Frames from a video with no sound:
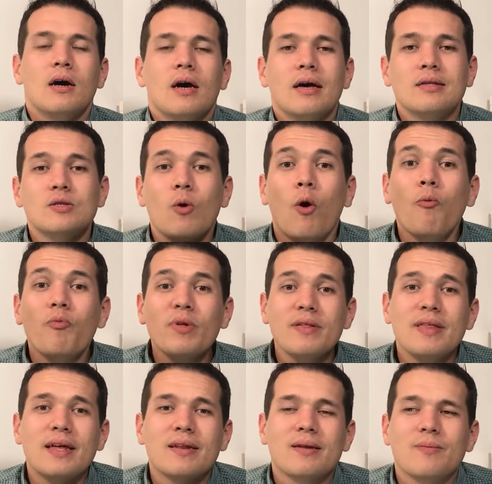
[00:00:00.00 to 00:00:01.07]
and so hopefully
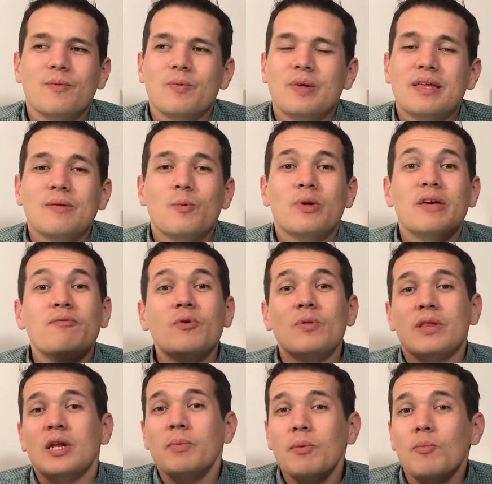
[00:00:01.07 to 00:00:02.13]
that will give you a
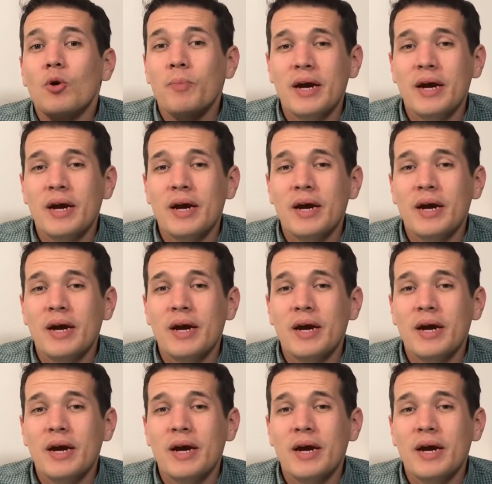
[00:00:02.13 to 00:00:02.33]
little bit more